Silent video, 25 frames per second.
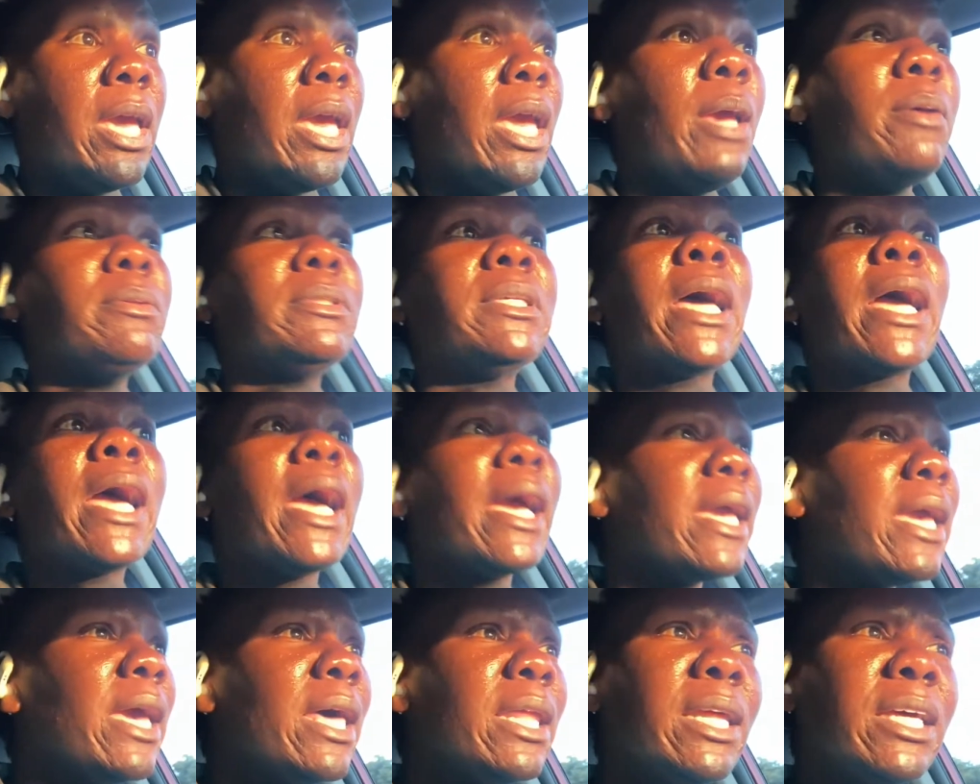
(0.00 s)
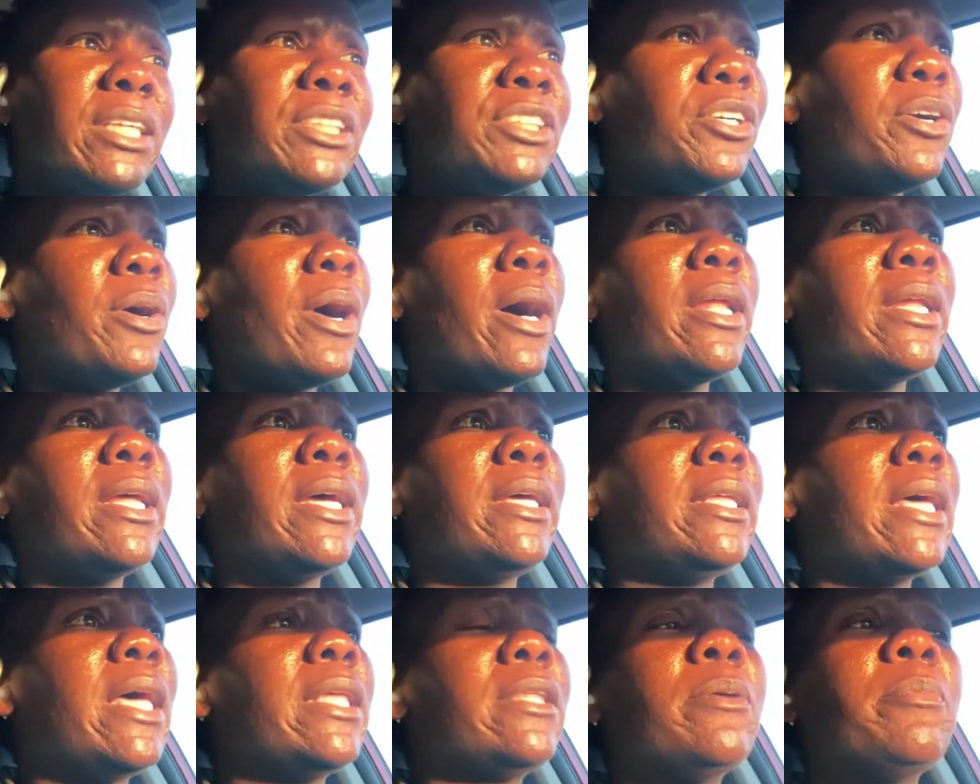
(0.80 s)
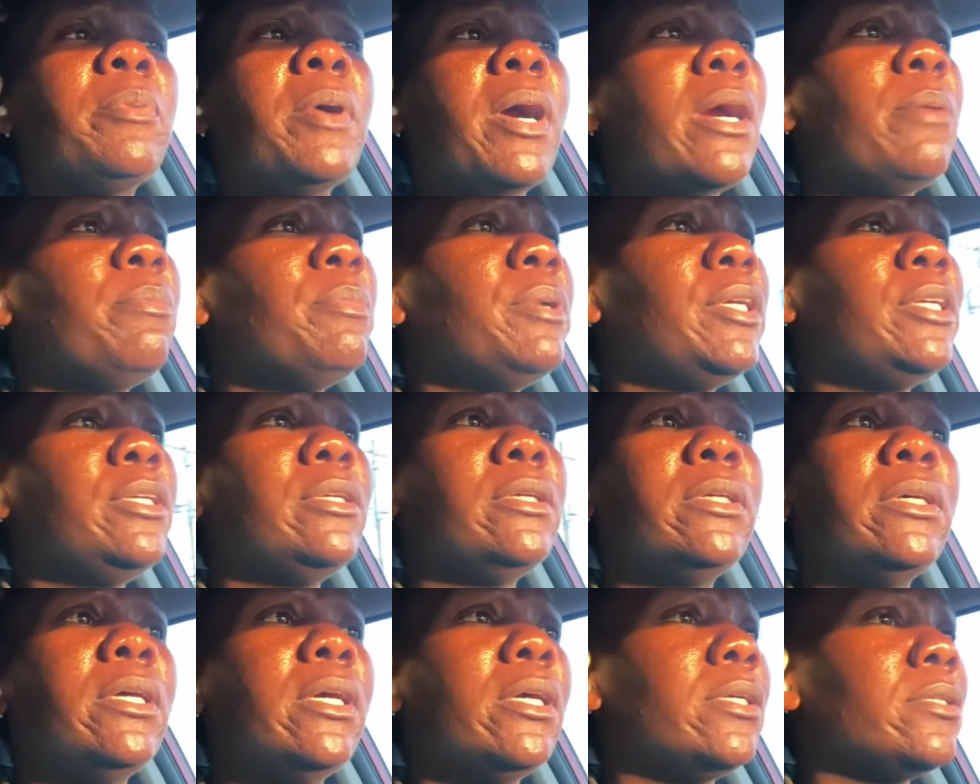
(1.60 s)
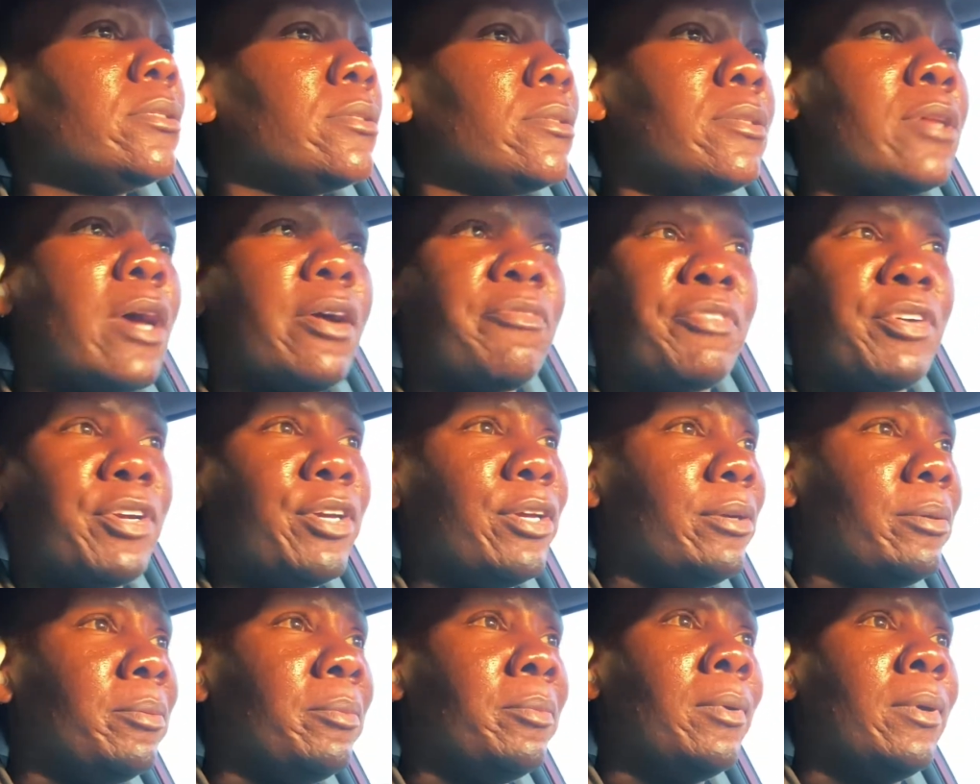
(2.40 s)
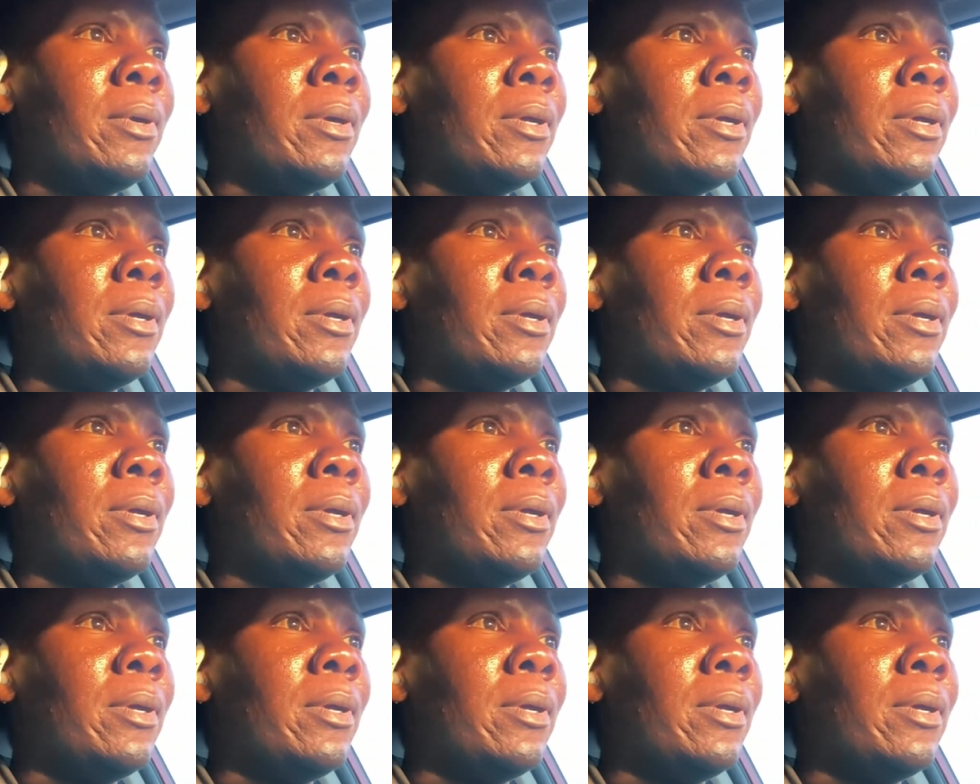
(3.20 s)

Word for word: He was like, I can't let you go out like that. The apartment, it's not for you.